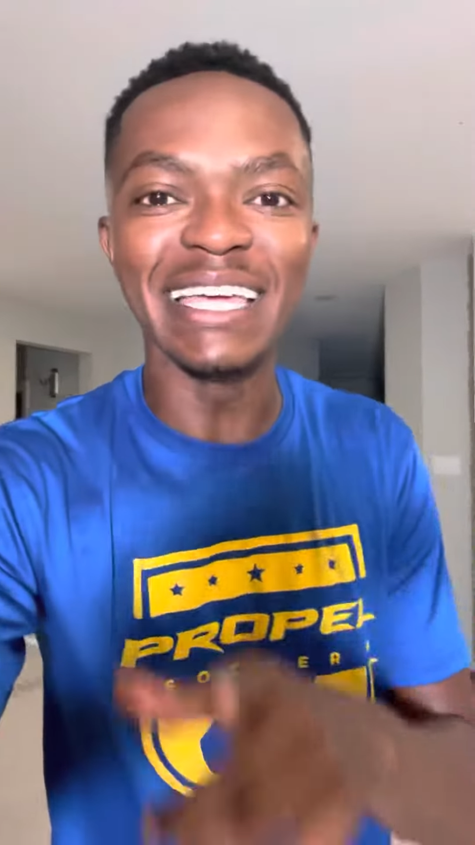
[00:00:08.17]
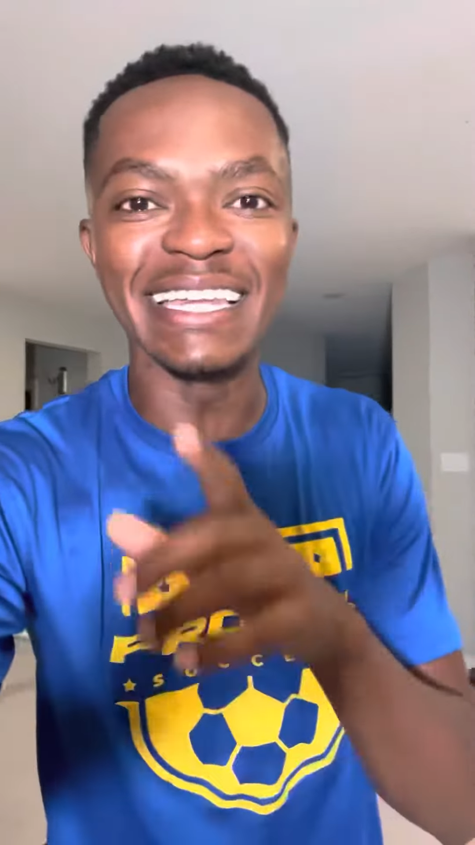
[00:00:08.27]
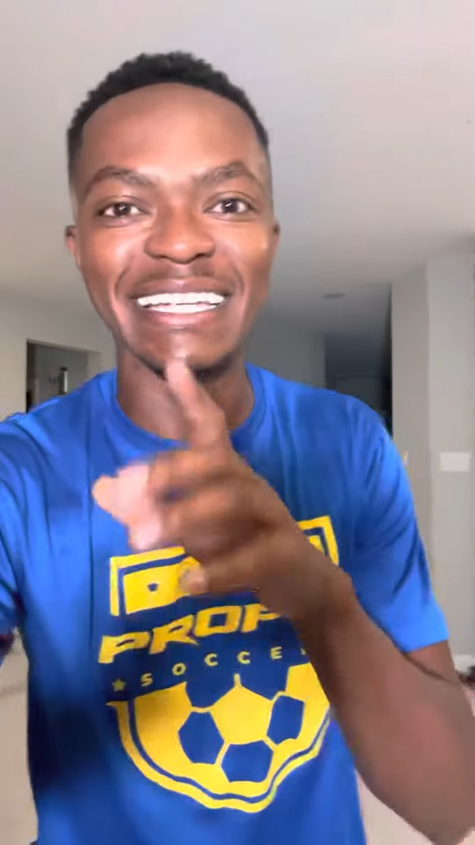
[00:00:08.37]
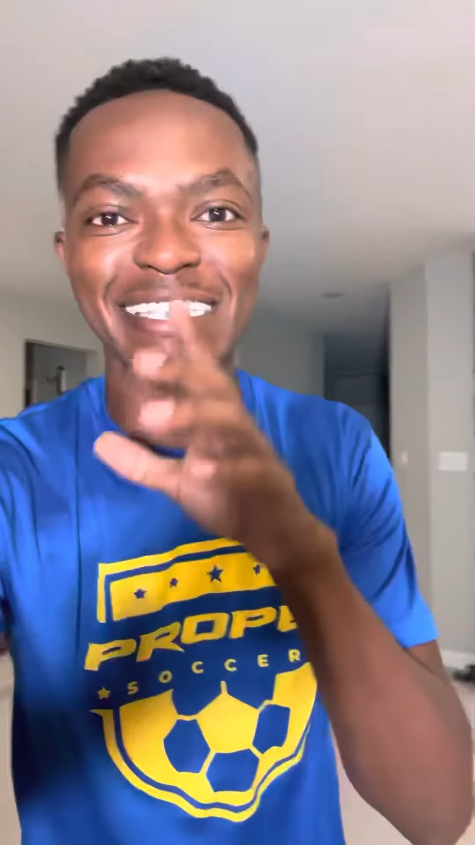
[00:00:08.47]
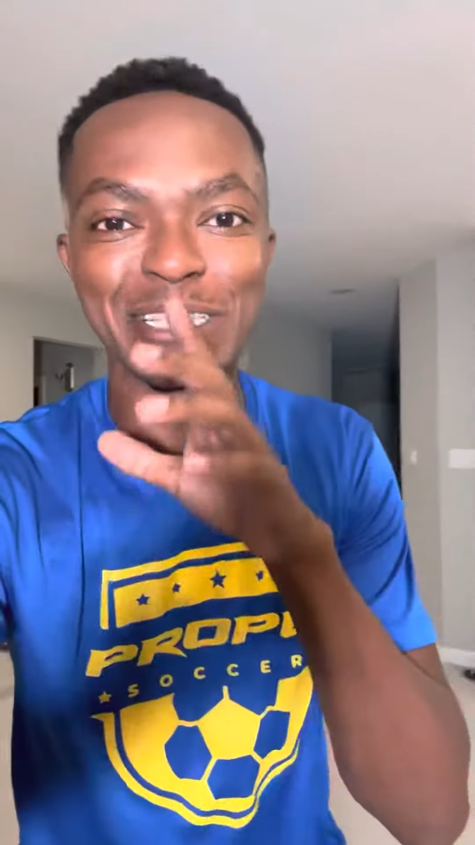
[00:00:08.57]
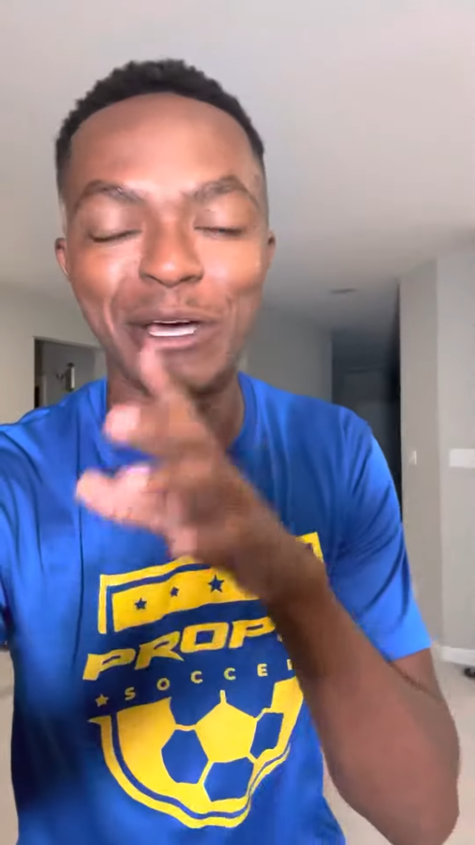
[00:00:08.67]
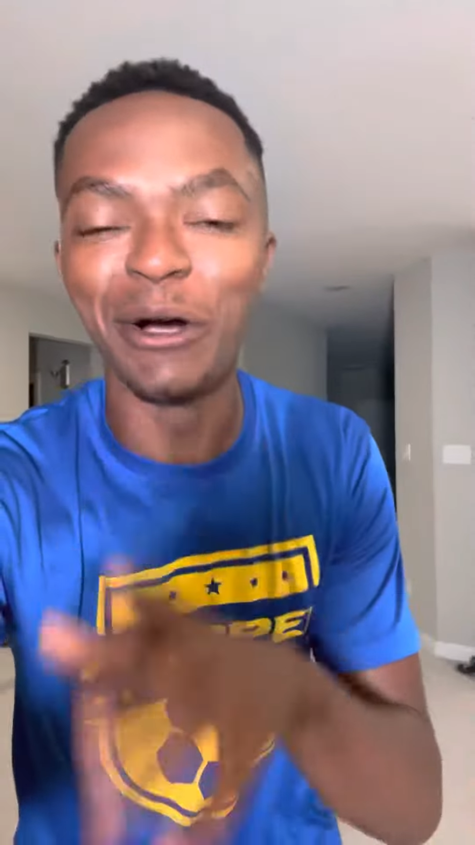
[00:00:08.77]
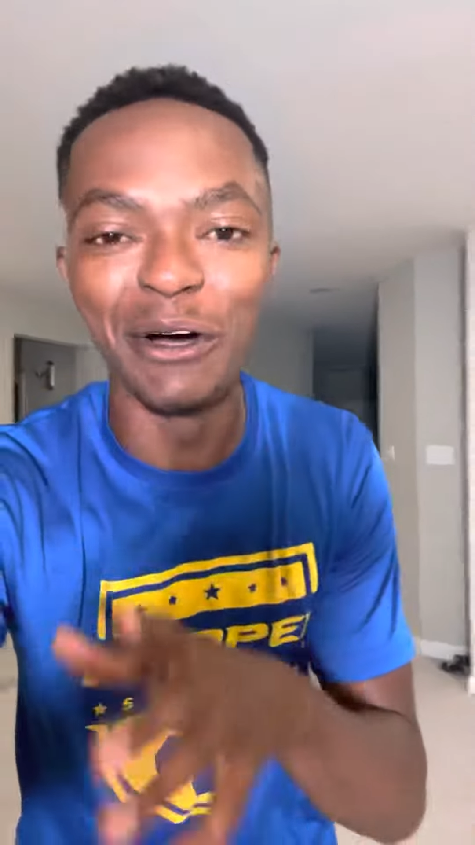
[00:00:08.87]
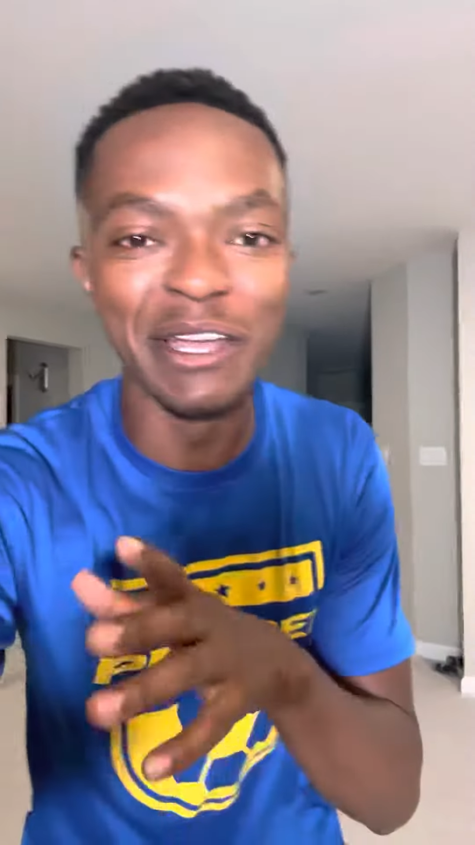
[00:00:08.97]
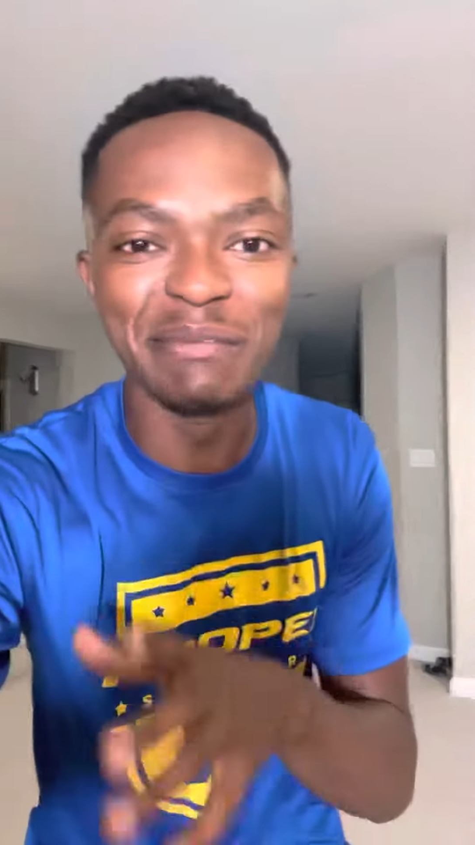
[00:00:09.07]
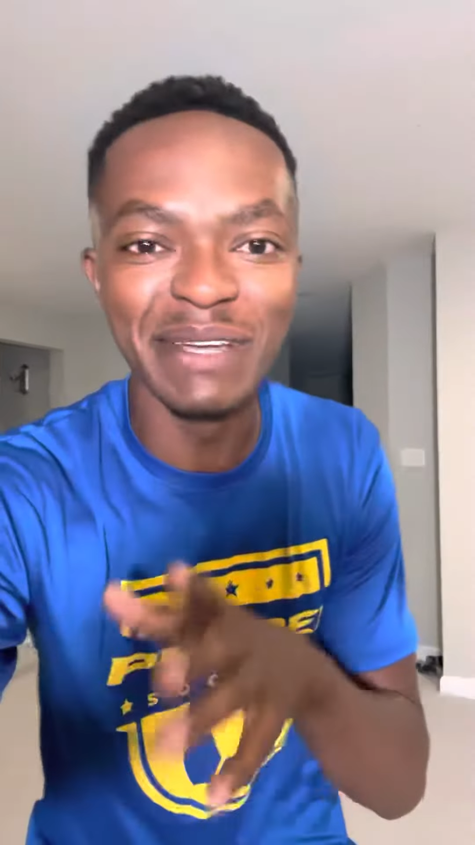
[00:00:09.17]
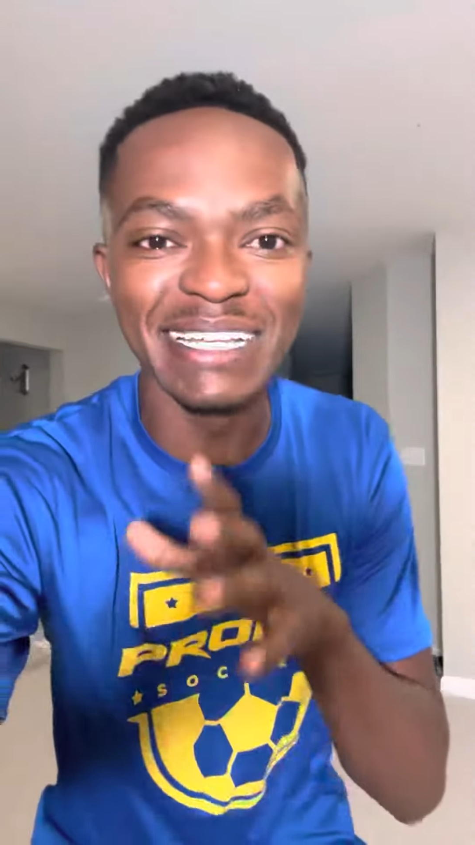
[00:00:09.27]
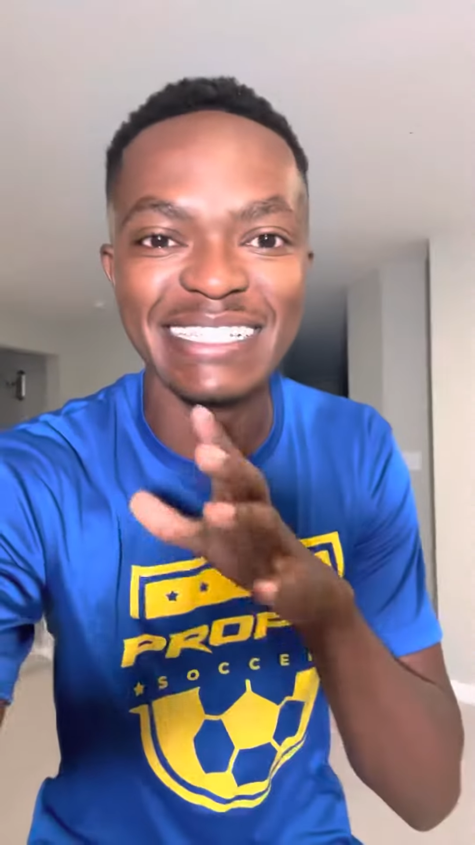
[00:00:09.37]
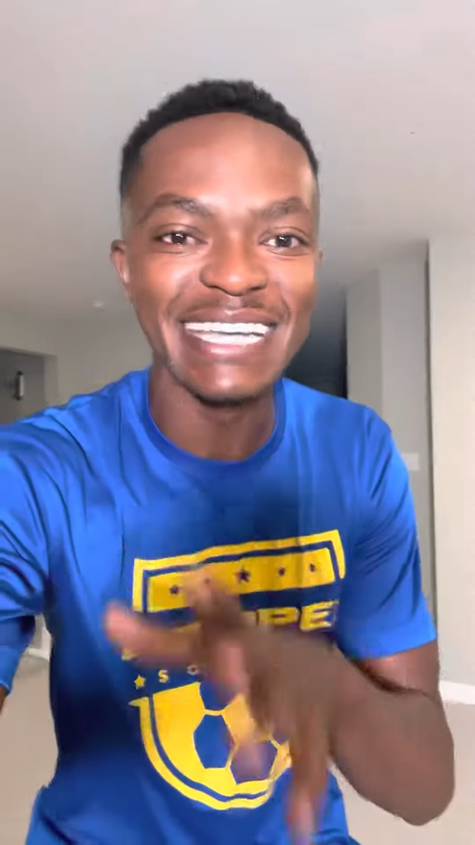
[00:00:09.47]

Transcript: It is tournament